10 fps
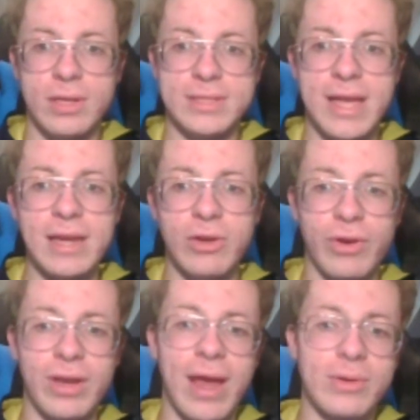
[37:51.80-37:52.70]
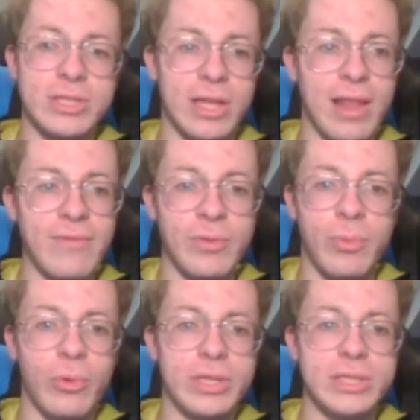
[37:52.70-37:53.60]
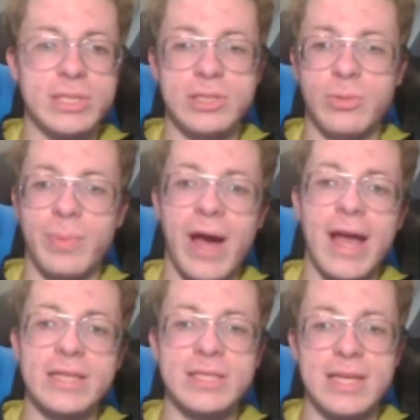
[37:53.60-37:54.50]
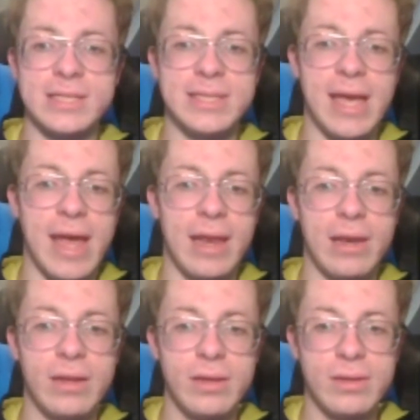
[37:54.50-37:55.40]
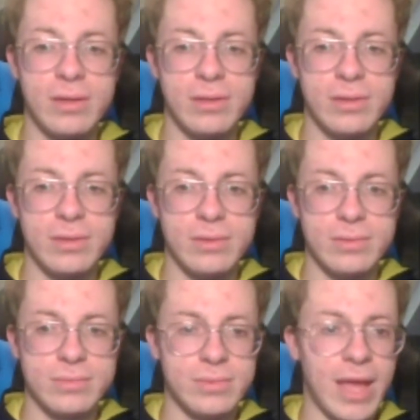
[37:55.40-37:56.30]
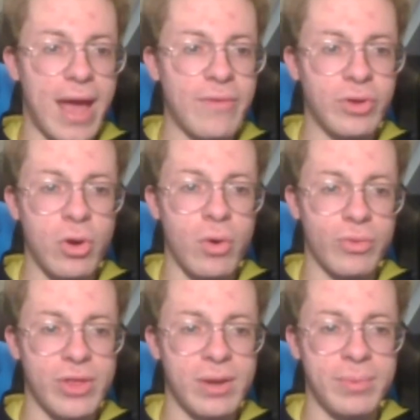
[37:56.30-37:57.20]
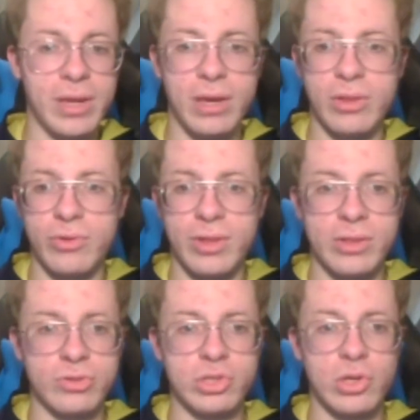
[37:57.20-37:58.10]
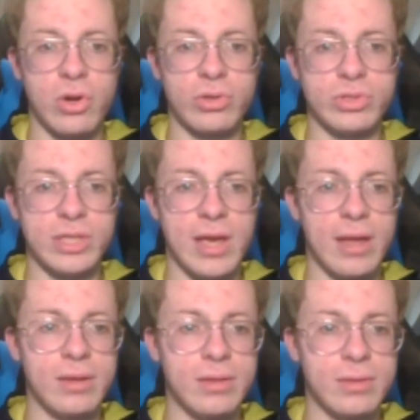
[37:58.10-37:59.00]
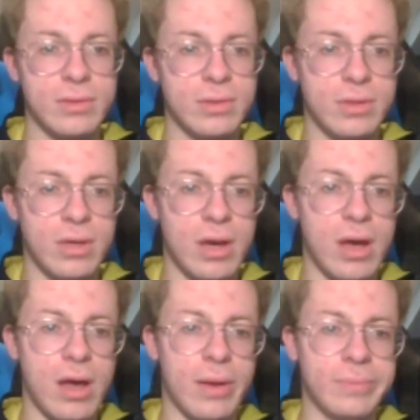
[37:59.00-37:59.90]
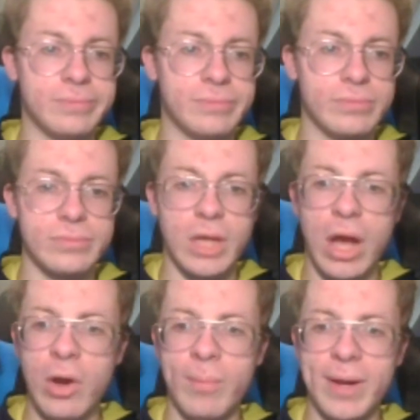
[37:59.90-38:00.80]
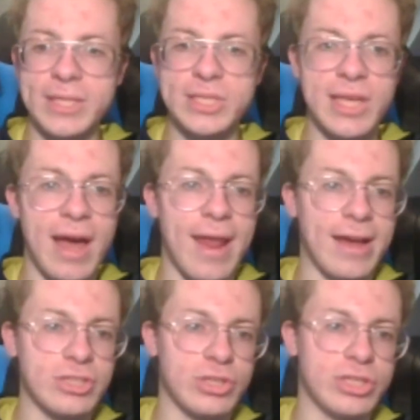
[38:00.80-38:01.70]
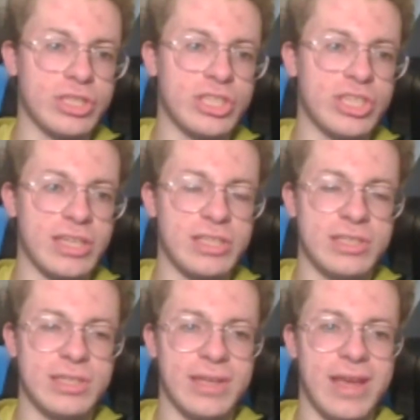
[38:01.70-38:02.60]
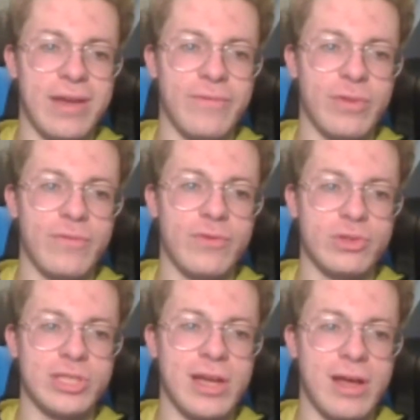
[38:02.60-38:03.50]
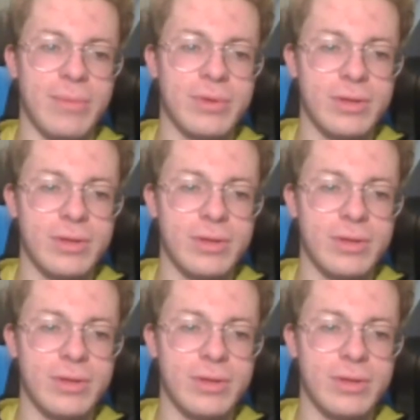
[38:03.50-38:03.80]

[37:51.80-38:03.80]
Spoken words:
Danny Green now has 11 points. Tobias has 10. They haven't gone with anybody other than their starters yet. Mike Scott actually just checked into the game for the first time.